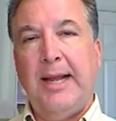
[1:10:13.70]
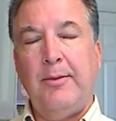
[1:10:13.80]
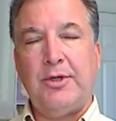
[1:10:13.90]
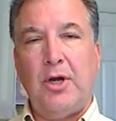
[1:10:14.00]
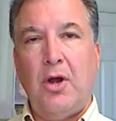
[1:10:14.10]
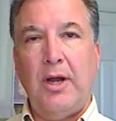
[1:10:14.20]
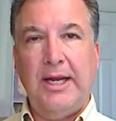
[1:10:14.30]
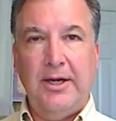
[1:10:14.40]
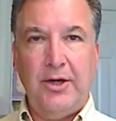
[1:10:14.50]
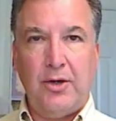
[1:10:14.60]
be able to
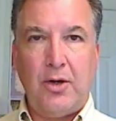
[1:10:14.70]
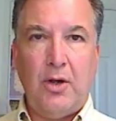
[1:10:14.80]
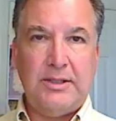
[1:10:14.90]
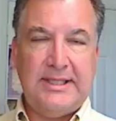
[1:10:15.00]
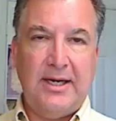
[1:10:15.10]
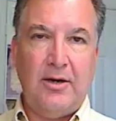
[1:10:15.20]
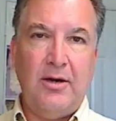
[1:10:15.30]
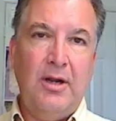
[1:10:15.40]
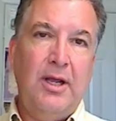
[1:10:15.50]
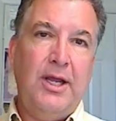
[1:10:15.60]
log into your call
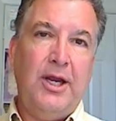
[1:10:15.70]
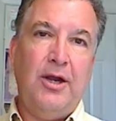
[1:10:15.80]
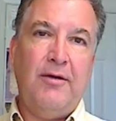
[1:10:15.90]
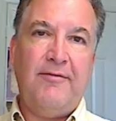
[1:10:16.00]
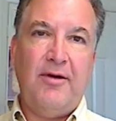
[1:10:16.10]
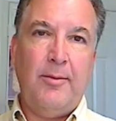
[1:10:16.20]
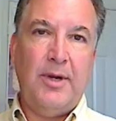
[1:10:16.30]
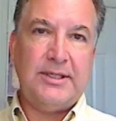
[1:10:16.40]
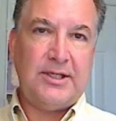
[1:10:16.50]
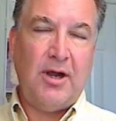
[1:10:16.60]
center,
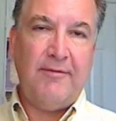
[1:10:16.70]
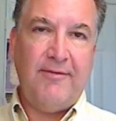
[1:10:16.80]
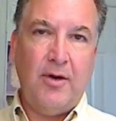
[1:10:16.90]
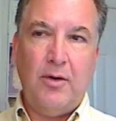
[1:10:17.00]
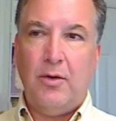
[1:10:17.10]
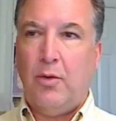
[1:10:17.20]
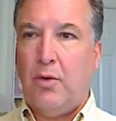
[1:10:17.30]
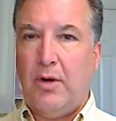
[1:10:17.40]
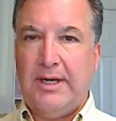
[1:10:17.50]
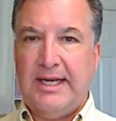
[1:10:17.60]
from a soft phone
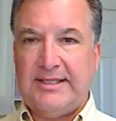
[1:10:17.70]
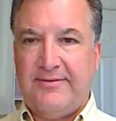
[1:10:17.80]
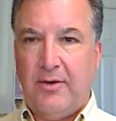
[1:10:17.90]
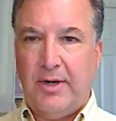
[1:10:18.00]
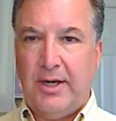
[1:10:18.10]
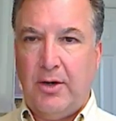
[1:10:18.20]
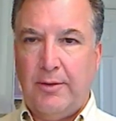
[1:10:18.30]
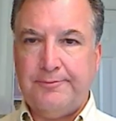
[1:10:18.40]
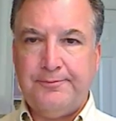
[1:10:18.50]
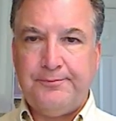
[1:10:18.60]
or a desk phone at
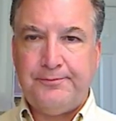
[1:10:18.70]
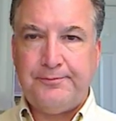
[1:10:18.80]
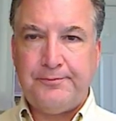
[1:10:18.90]
home.